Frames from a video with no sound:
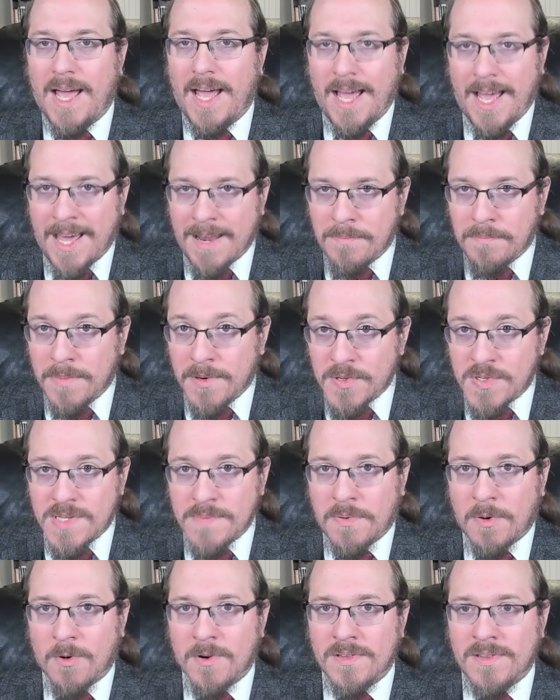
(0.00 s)
And most
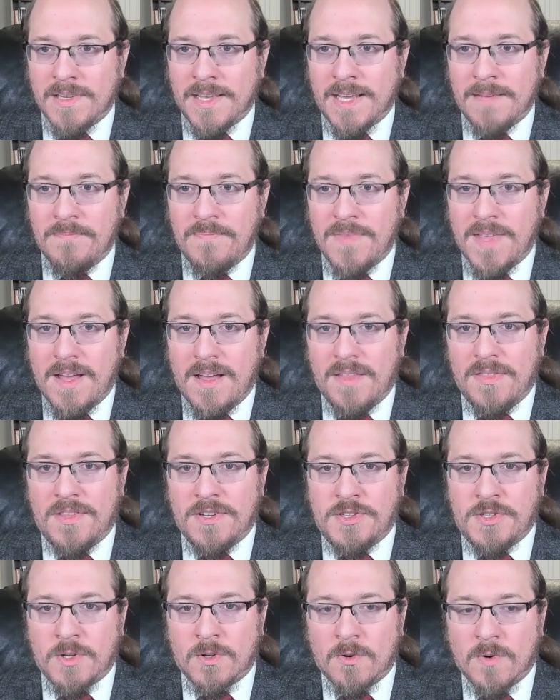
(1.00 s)
importantly,
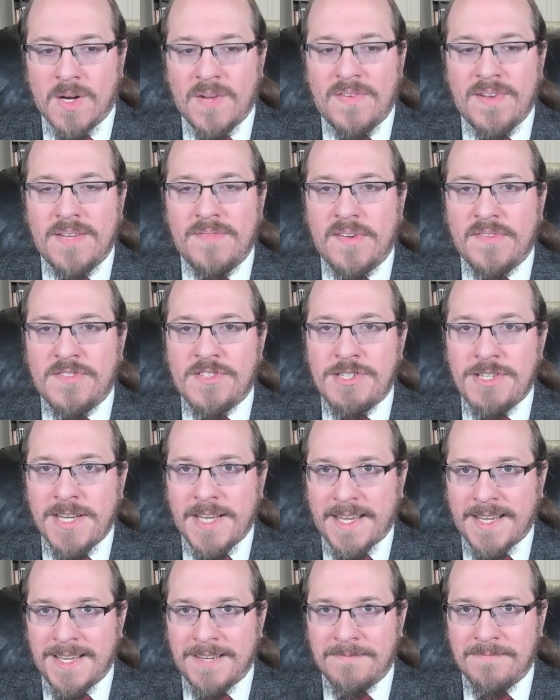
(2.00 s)
the derivative of
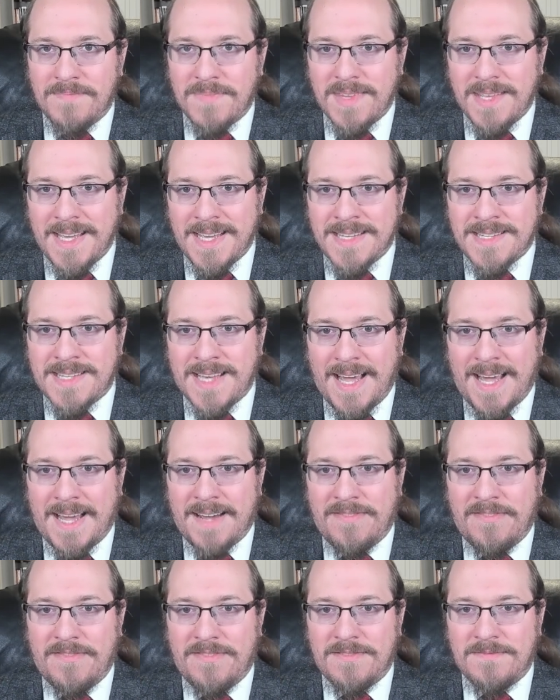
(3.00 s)
g is
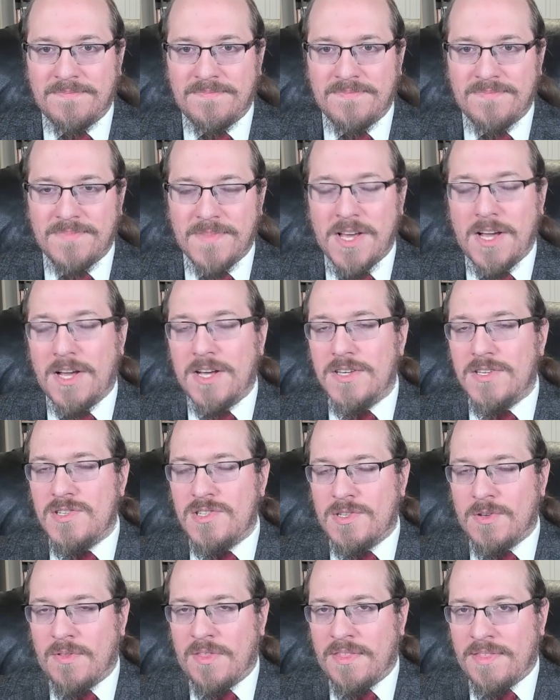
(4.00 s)
f.
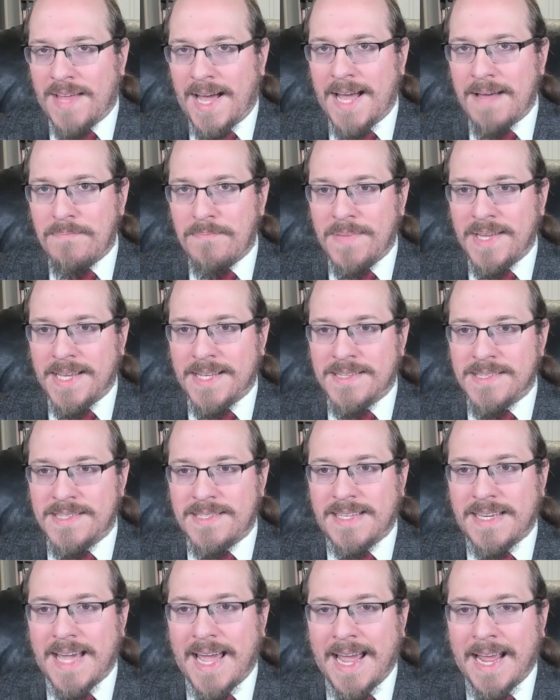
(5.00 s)
So that means
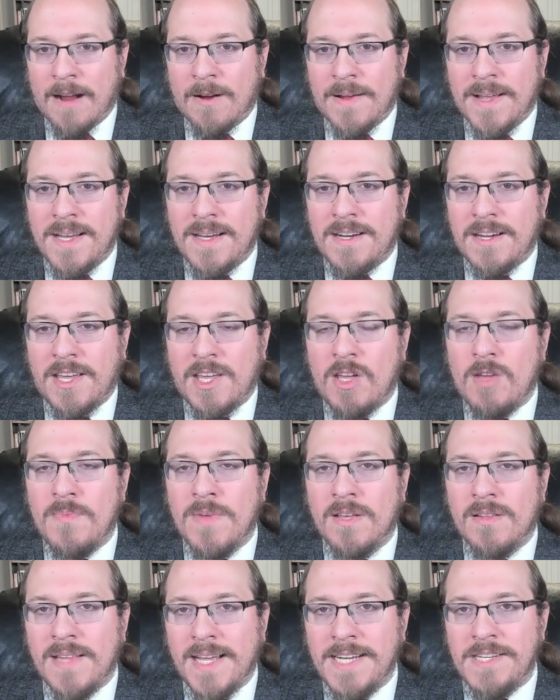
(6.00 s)
the area
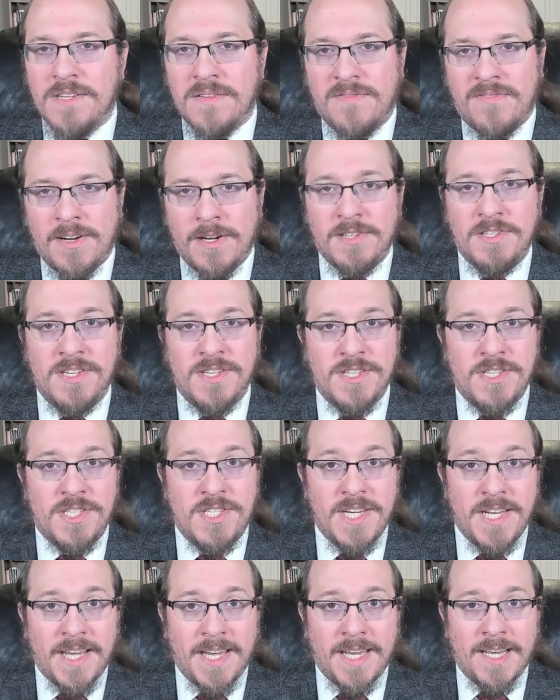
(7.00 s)
accumulation function
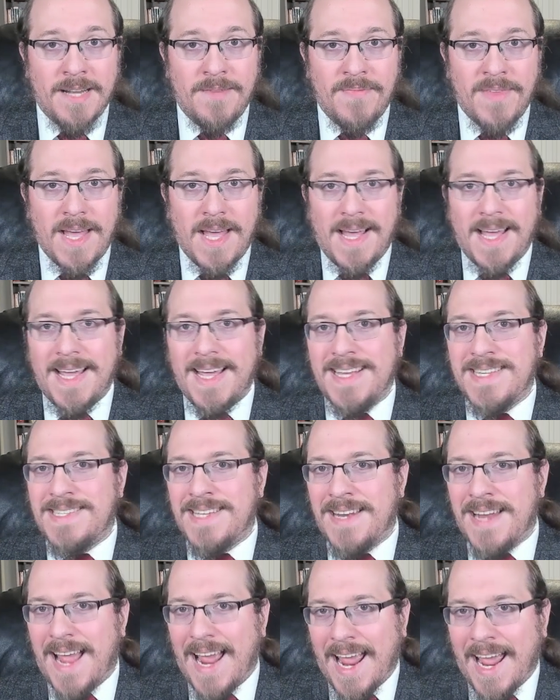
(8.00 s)
g is
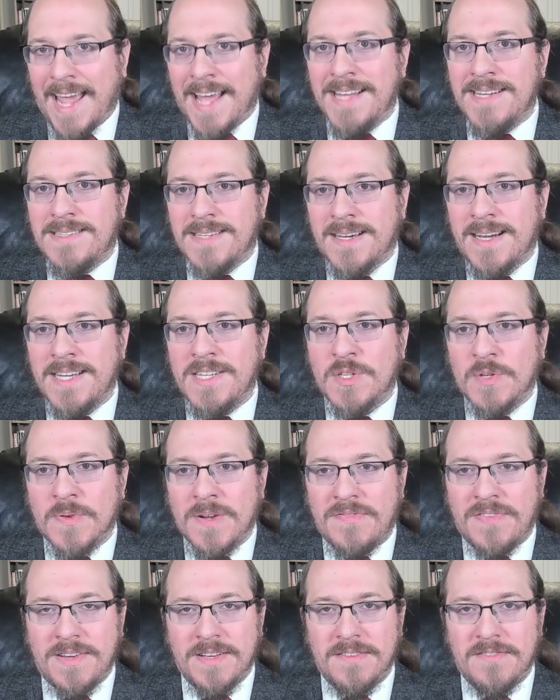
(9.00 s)
an
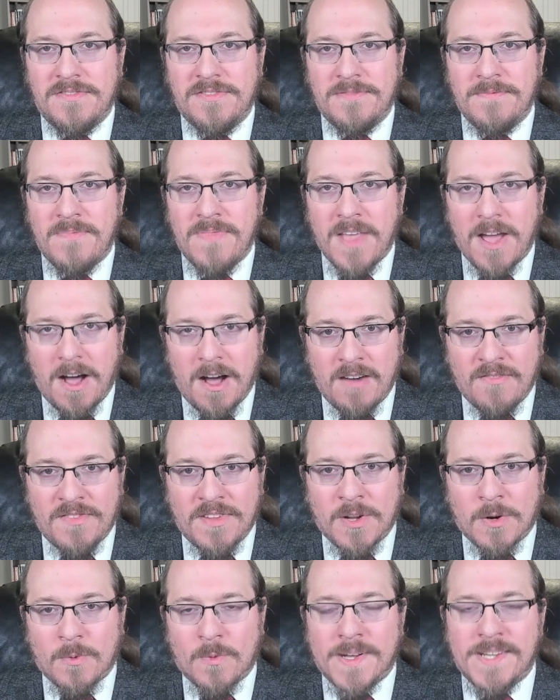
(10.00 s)
antiderivative of
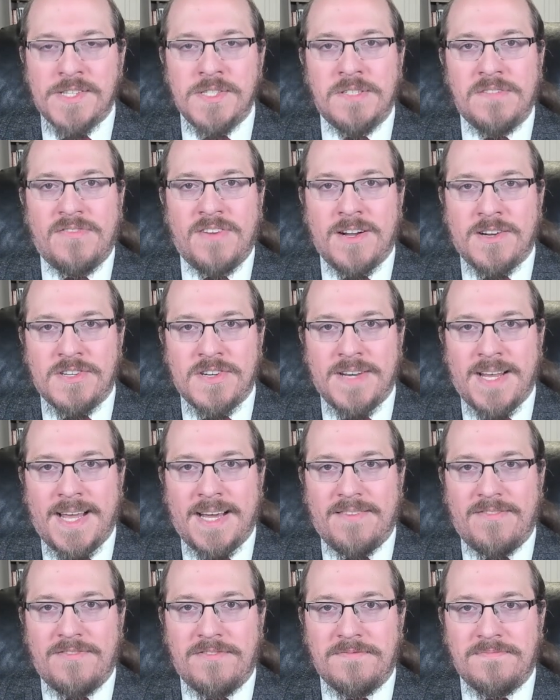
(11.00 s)
the original function
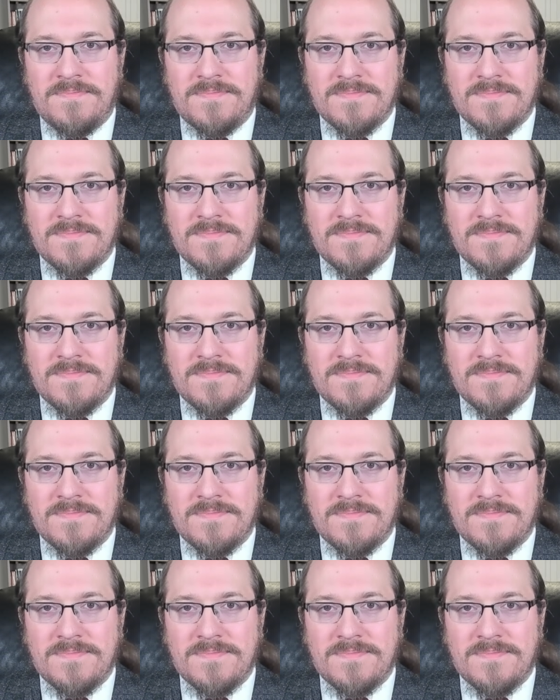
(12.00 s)
f.